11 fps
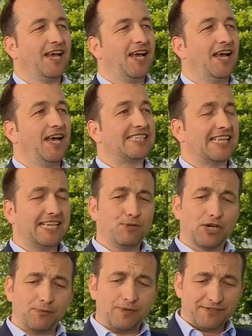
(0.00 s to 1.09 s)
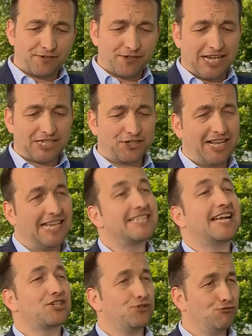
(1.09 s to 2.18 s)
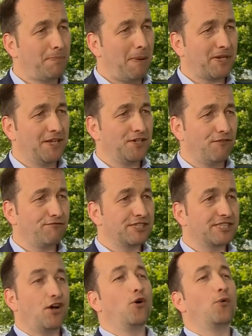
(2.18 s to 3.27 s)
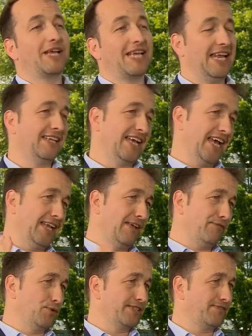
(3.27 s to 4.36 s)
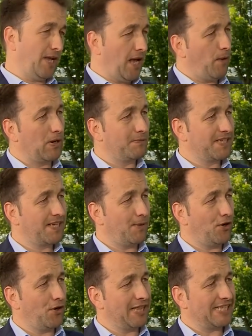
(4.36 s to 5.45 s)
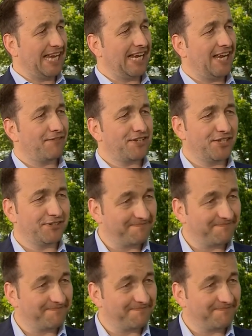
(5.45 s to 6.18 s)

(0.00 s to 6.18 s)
Saturday morning, we've actually got an international Republican conference the whole weekend, and everyone's welcome to come along on Saturday afternoon.